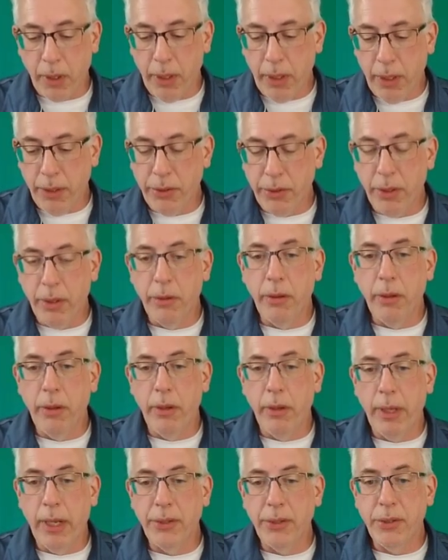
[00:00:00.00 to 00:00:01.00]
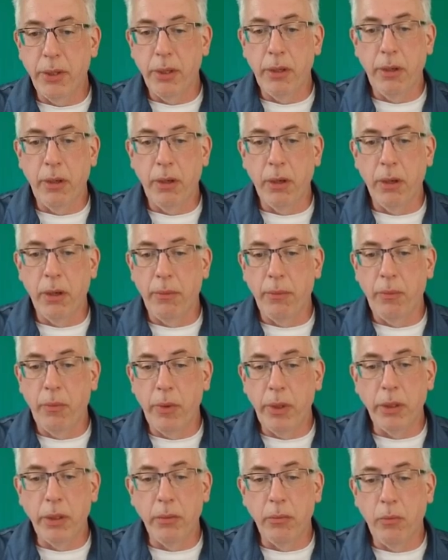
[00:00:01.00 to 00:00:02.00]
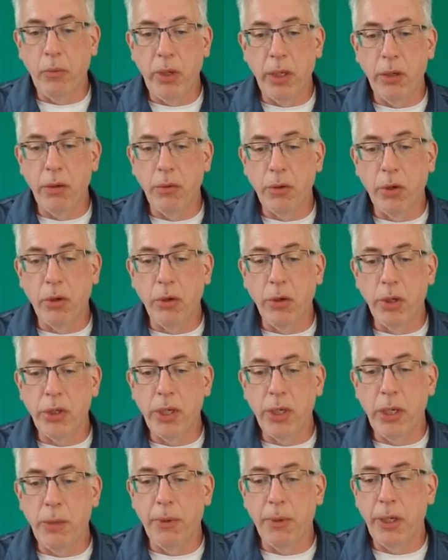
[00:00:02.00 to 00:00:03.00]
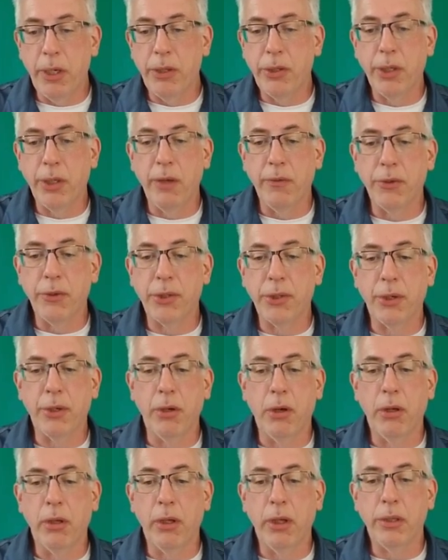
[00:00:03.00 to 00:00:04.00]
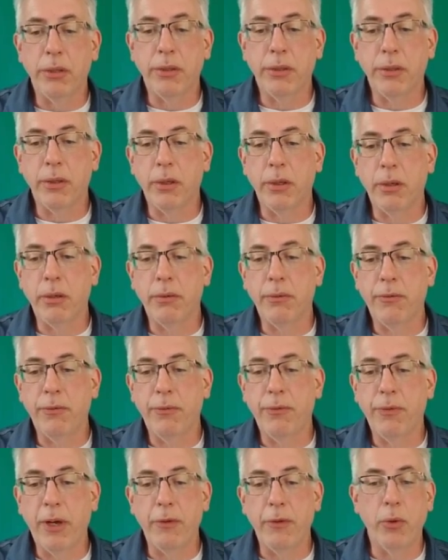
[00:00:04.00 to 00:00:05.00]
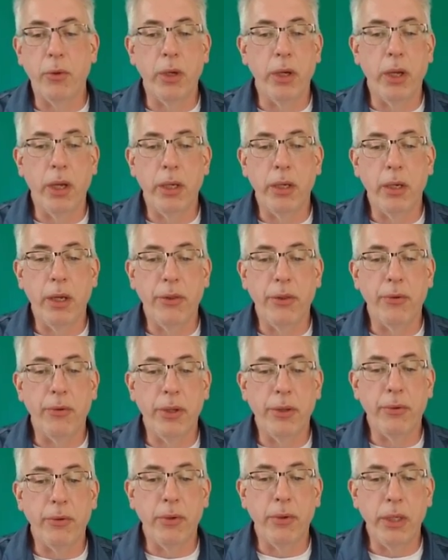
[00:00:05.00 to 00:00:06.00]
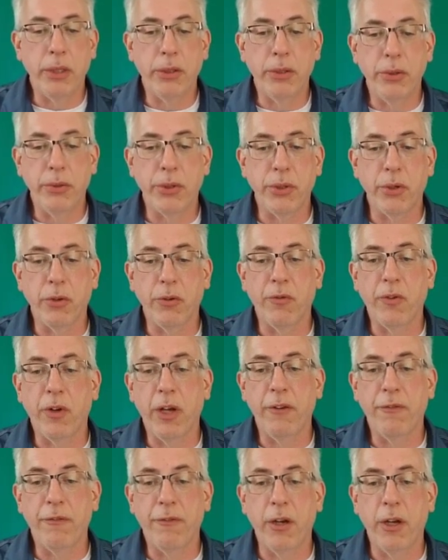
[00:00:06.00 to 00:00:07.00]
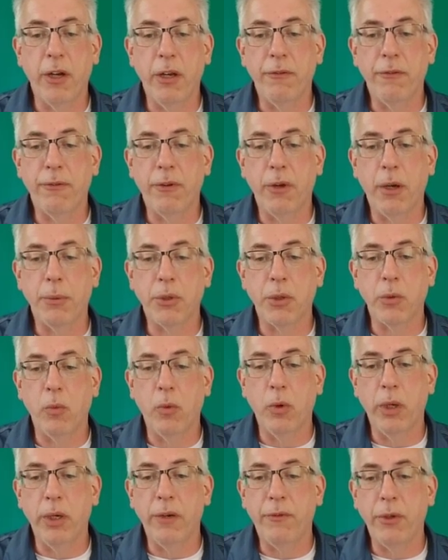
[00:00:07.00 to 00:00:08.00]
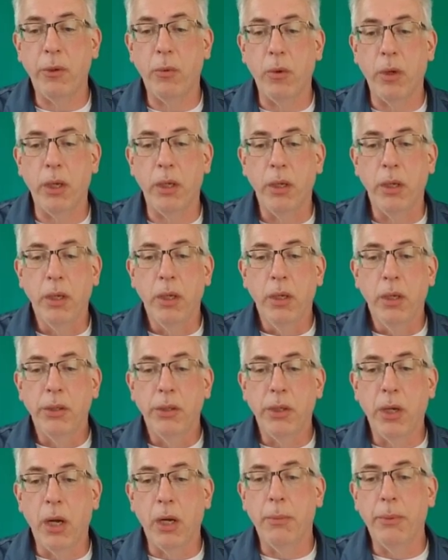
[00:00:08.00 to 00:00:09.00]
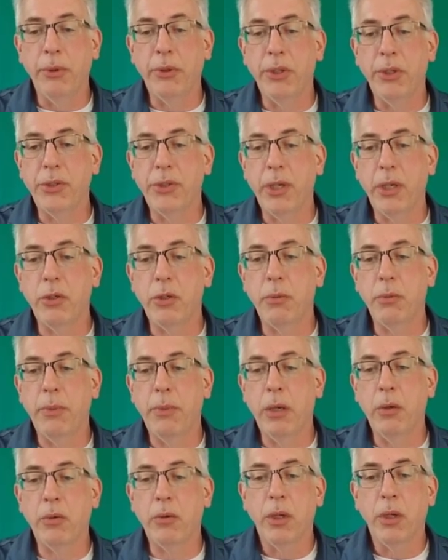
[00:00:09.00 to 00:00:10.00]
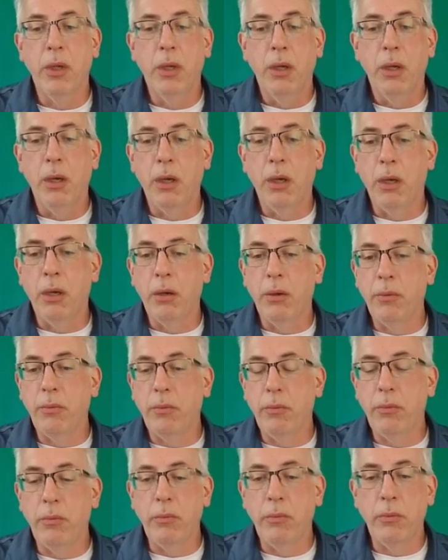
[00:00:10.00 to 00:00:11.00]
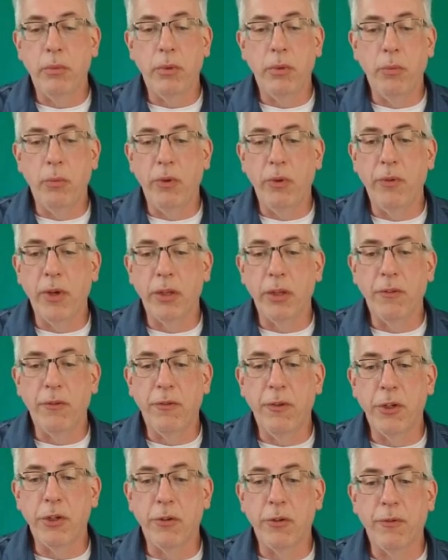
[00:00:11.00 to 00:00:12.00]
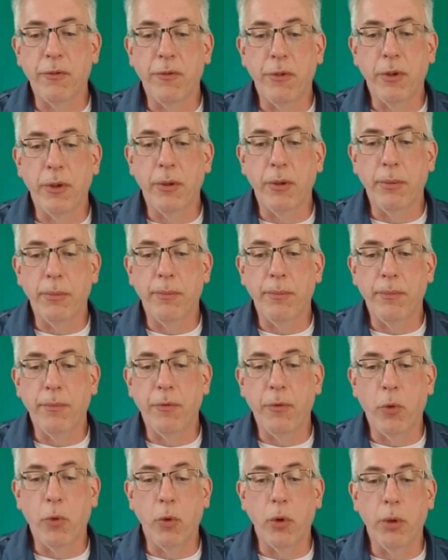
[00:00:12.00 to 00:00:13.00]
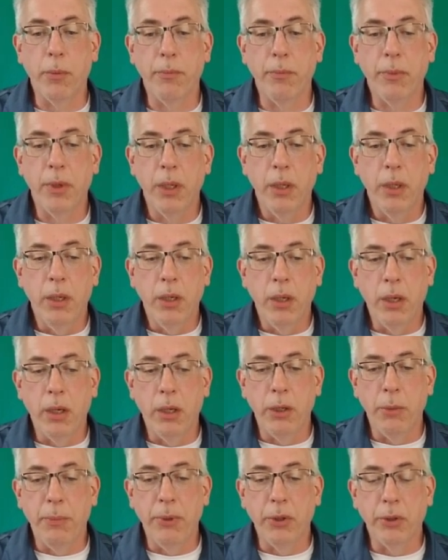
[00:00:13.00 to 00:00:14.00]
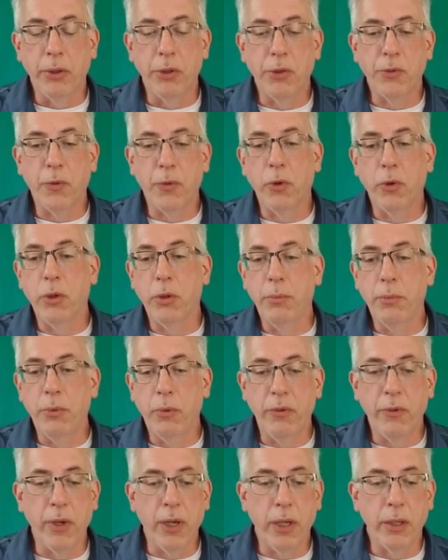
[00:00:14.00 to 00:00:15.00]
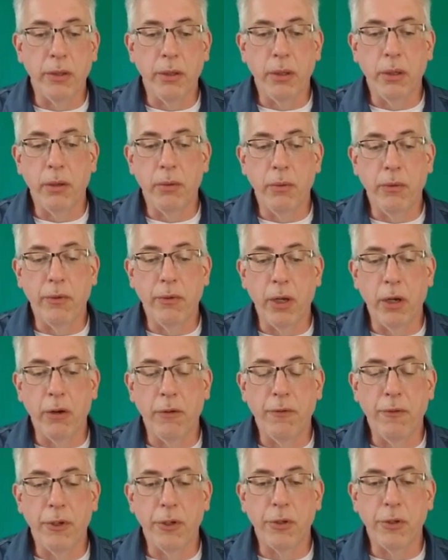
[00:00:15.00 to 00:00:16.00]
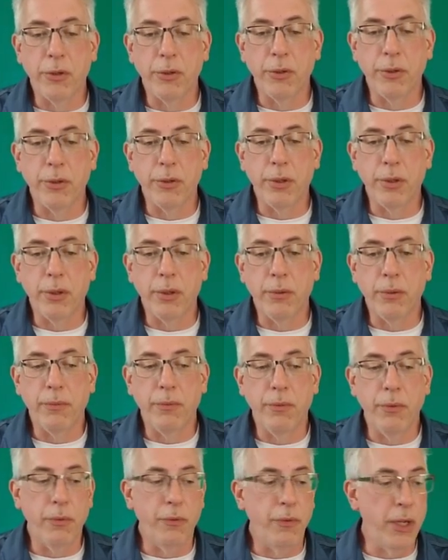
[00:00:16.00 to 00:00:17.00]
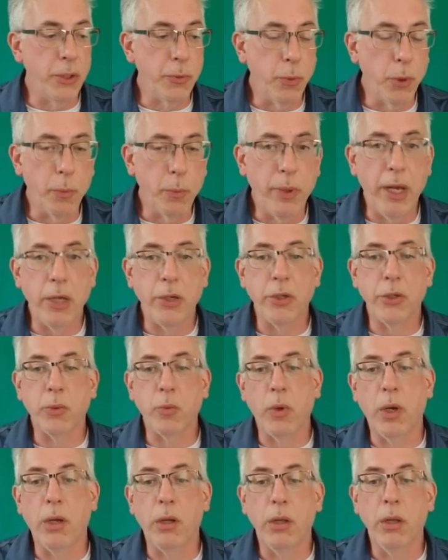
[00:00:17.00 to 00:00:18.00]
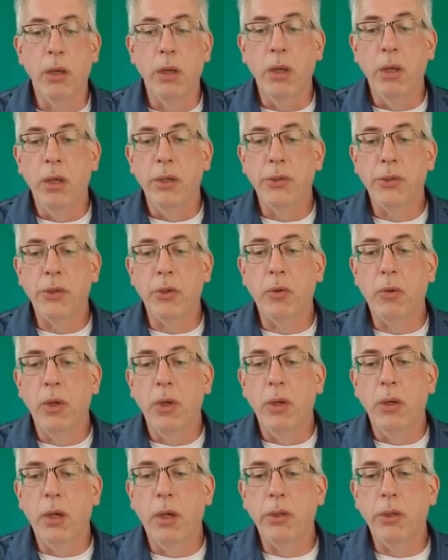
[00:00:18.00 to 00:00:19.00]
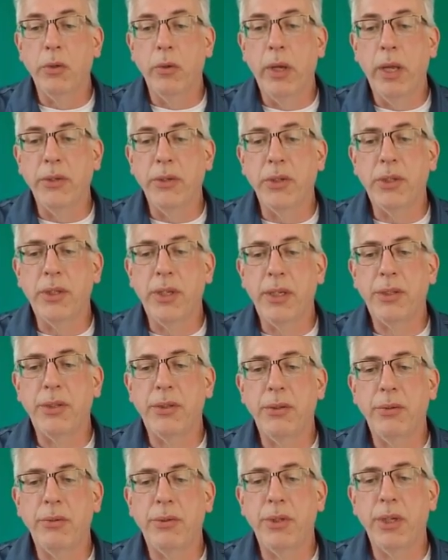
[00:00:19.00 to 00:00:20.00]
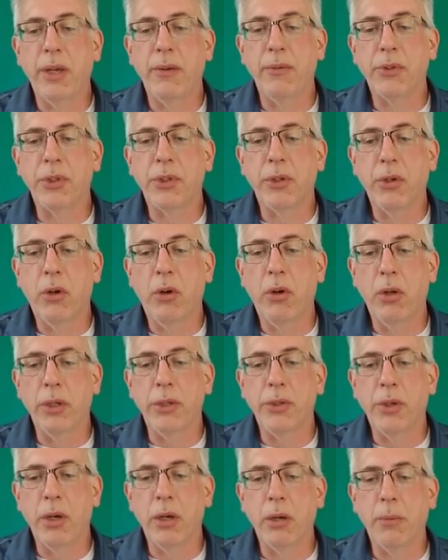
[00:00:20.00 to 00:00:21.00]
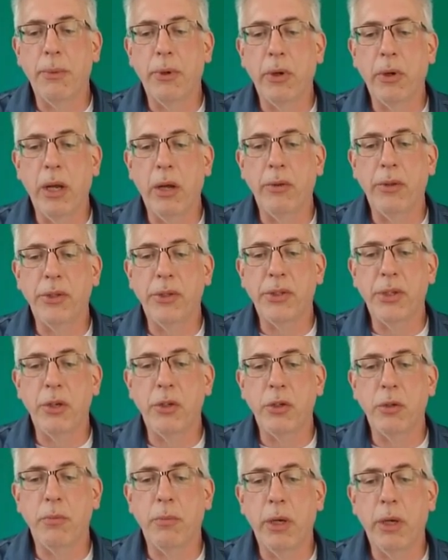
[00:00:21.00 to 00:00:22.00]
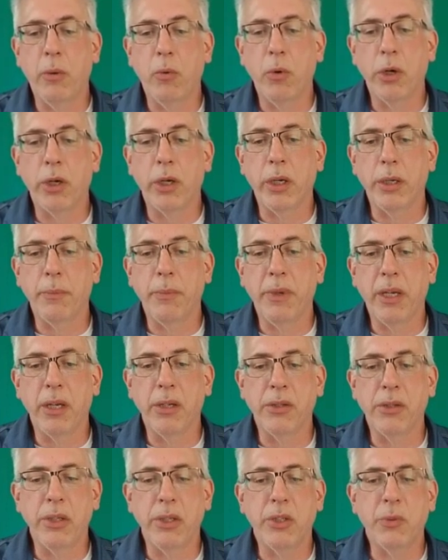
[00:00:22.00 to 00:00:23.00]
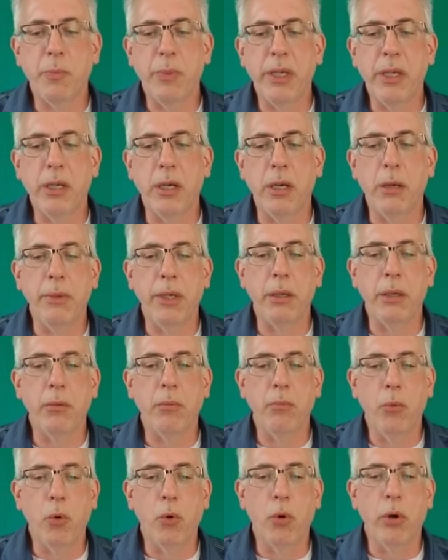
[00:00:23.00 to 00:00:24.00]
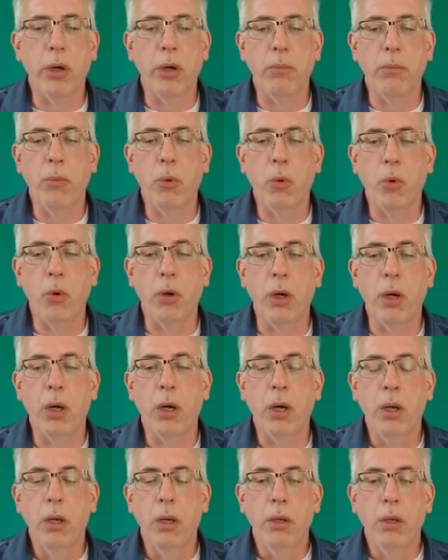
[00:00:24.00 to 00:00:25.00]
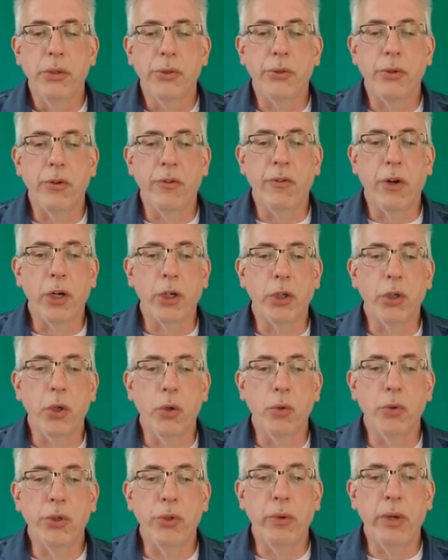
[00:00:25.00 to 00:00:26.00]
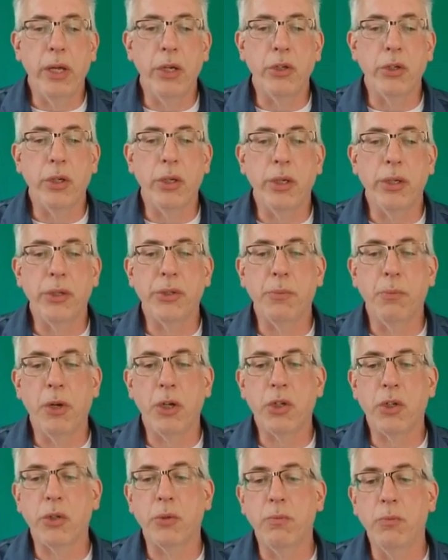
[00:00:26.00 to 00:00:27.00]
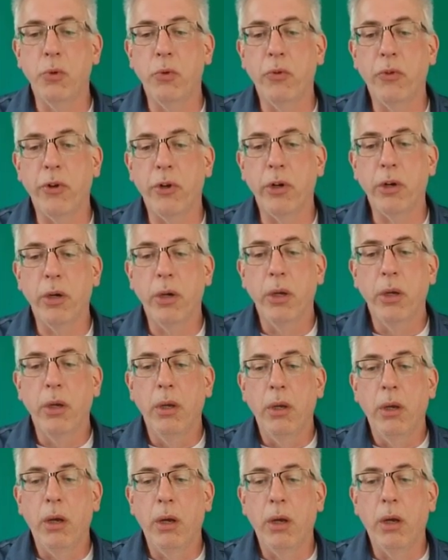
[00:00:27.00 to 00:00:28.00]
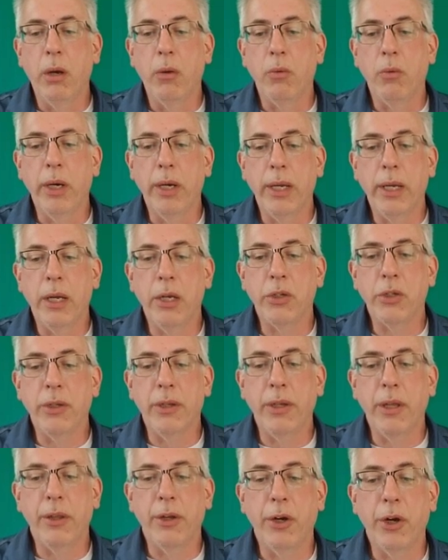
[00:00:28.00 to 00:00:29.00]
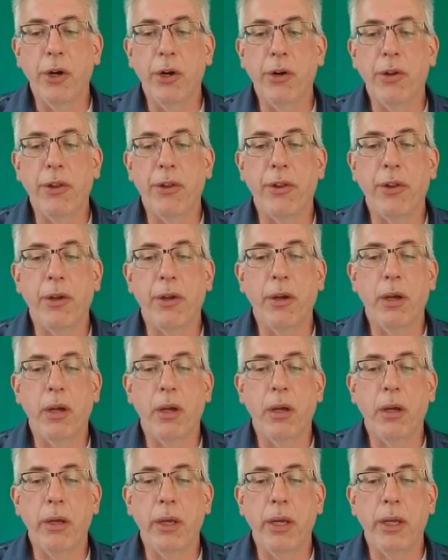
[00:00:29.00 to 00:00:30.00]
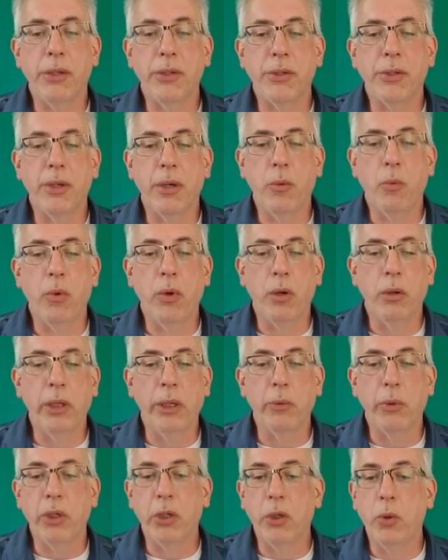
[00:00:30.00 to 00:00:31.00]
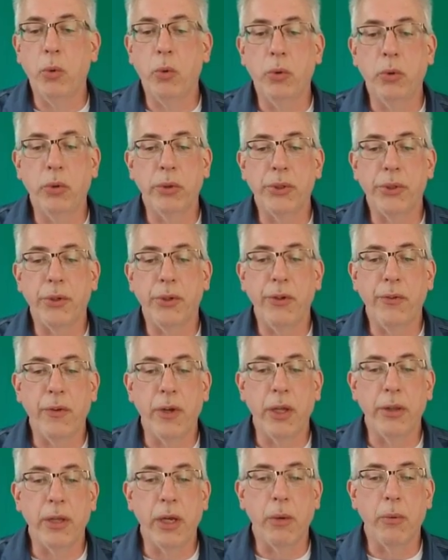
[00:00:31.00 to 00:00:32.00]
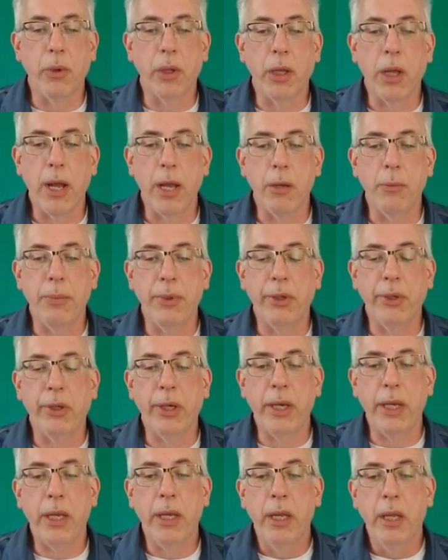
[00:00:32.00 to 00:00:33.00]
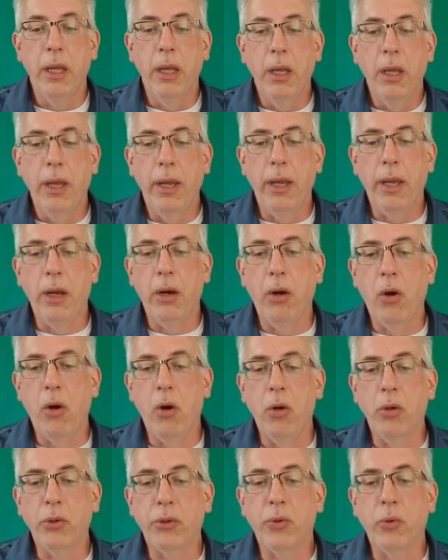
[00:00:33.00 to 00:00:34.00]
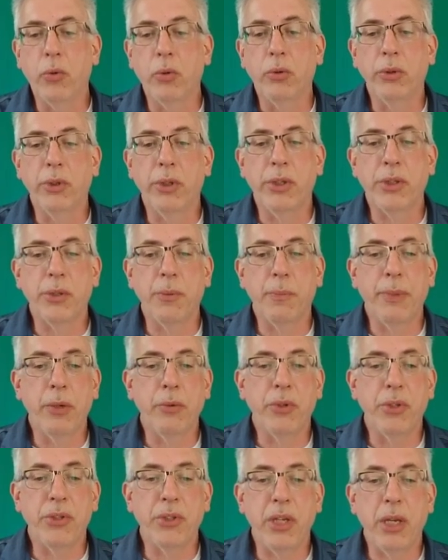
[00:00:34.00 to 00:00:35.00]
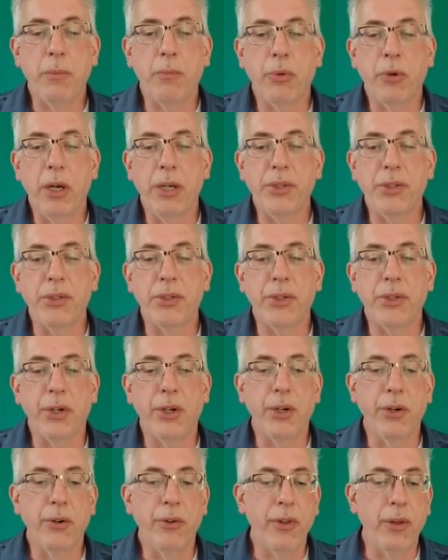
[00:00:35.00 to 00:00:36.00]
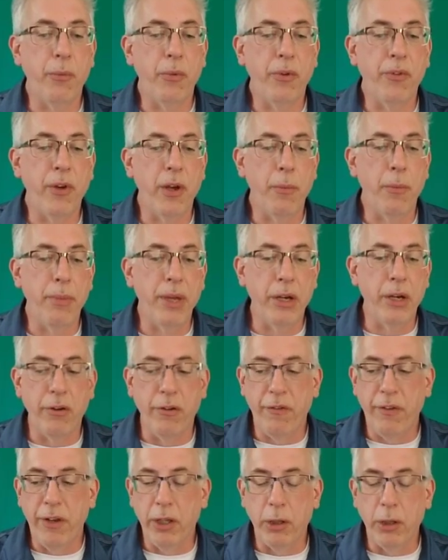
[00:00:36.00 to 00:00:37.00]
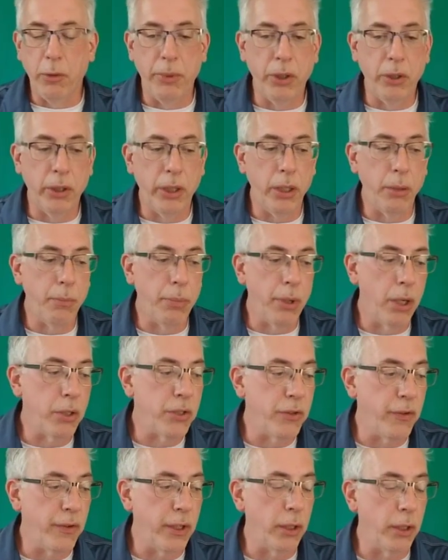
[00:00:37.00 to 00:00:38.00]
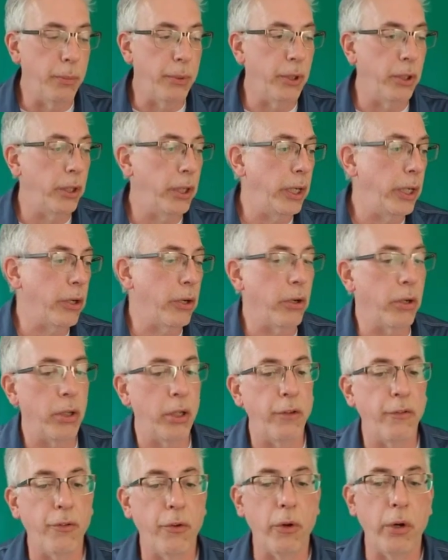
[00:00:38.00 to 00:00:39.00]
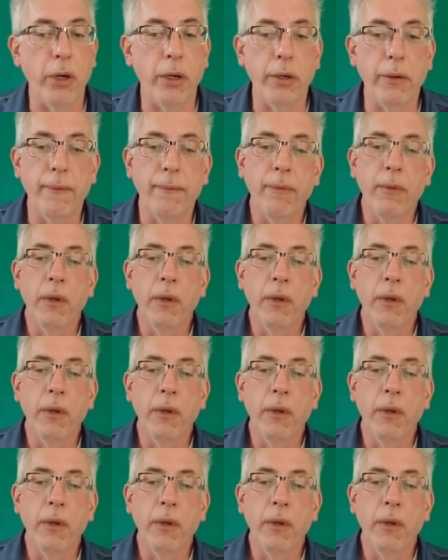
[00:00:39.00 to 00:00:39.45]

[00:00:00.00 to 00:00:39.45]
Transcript: I guess that's it. We'd encourage anybody to give us a call at 519-933-2055, option 1, if you want to talk about this engine mount. We've got the Fisher forum, the Builders Forum. We've got our Fisher's Facebook page as well. So don't hesitate to give us a call and talk about how this engine might work, because it's becoming more and more sort of our go-to engine. It's much smoother running engine than the Hearth. It's liquid cooled, so you've got that reliability, and all totaled it's about the same price as the Hearth, and we've got better availability and parts availability currently for it.